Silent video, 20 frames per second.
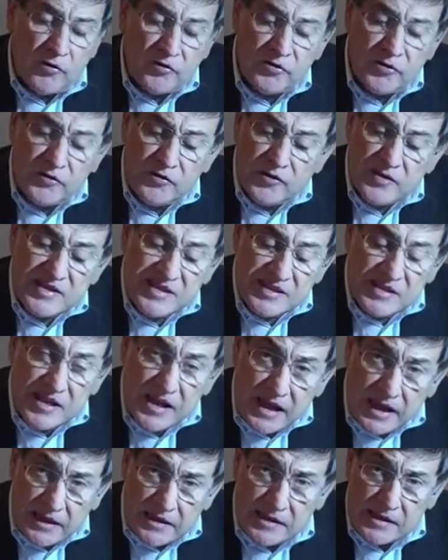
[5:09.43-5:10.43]
of the
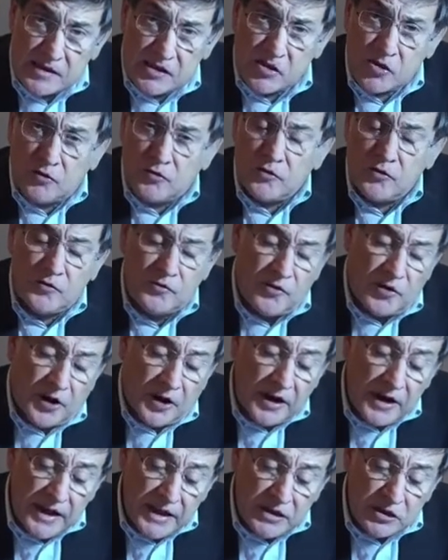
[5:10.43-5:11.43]
cities of the
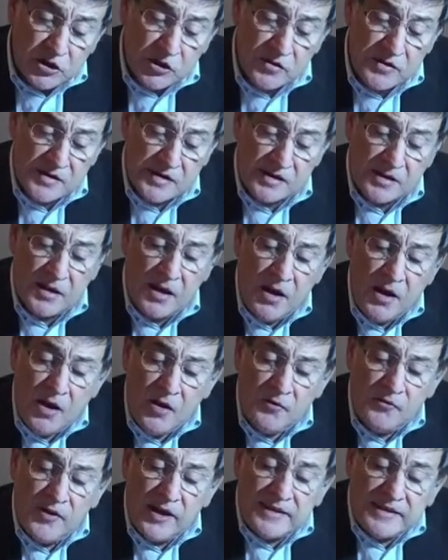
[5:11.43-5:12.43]
regions
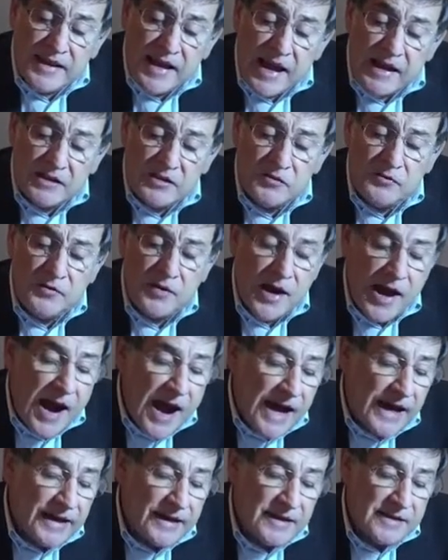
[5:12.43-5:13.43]
that had the
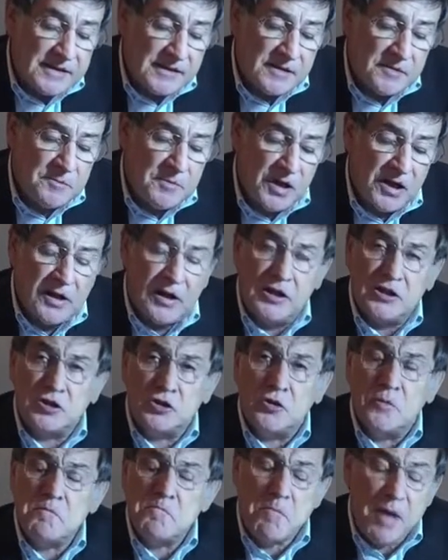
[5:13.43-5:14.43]
highest
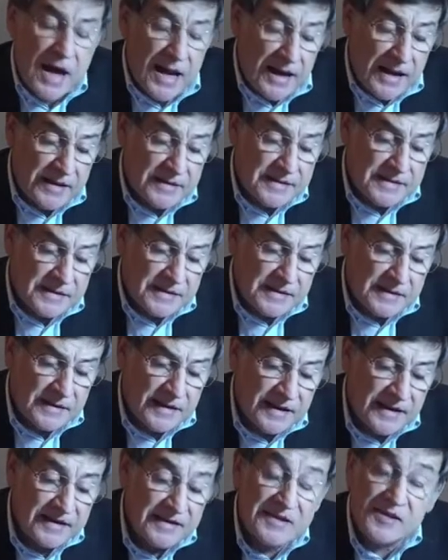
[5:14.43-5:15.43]
migration balance,
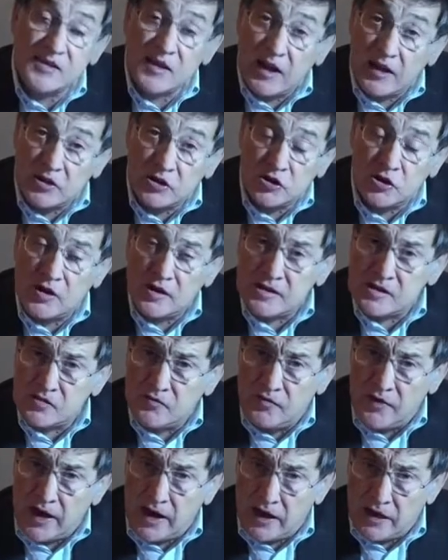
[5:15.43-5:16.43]
such as
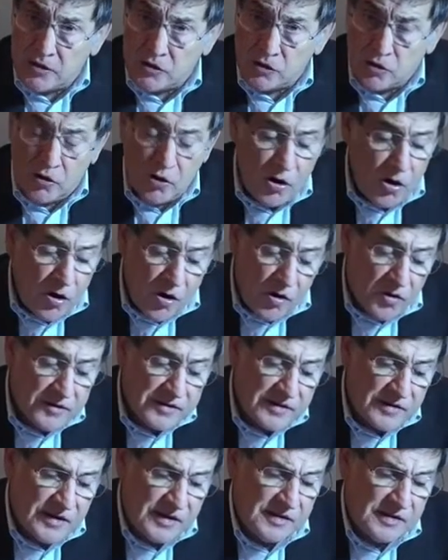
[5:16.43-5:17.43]
Veneto or
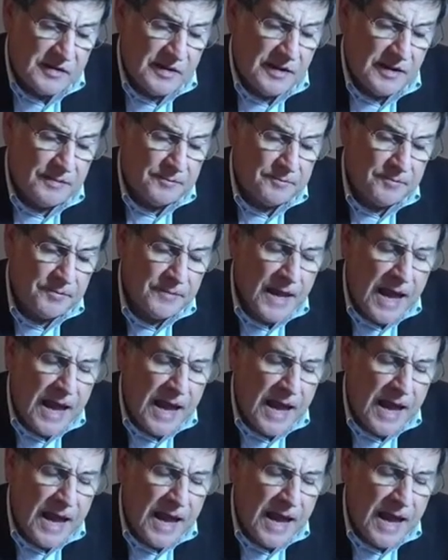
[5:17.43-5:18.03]
Sicily?